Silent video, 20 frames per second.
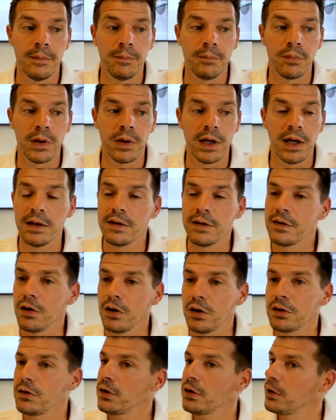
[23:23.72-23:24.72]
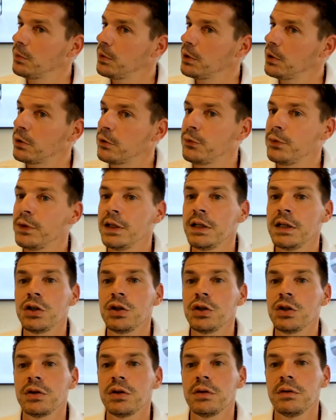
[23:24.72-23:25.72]
it's not a mirror
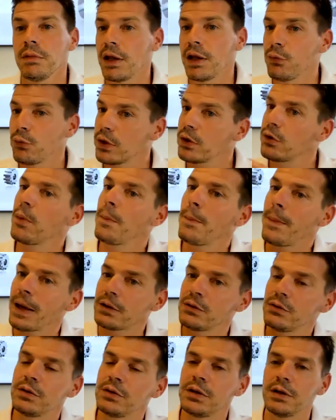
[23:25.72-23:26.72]
finish, if we come back to